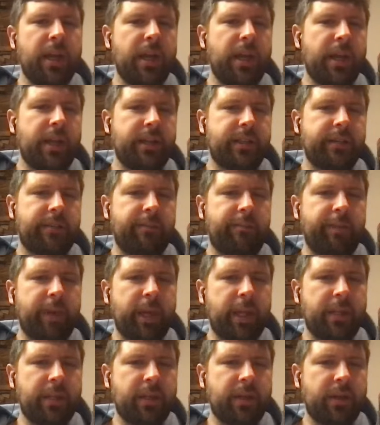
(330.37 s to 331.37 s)
its
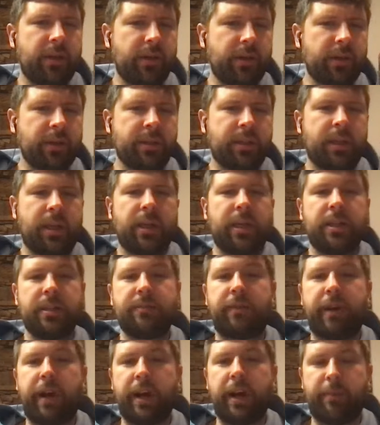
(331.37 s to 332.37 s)
meat hooks, and its
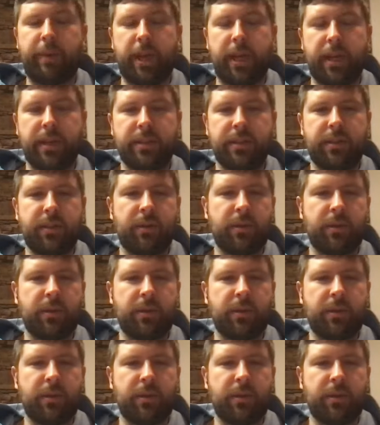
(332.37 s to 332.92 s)
fire pans.